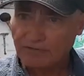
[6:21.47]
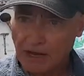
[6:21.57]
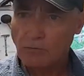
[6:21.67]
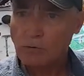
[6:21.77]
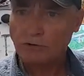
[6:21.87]
If
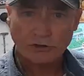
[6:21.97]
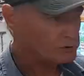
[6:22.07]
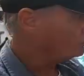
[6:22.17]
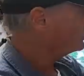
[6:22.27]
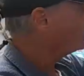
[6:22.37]
they wore
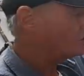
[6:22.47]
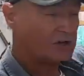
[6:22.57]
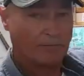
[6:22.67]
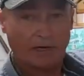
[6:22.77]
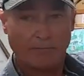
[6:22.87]
shoes,
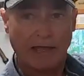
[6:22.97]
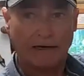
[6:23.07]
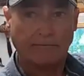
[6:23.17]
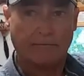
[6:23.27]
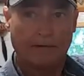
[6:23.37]
somebody made them.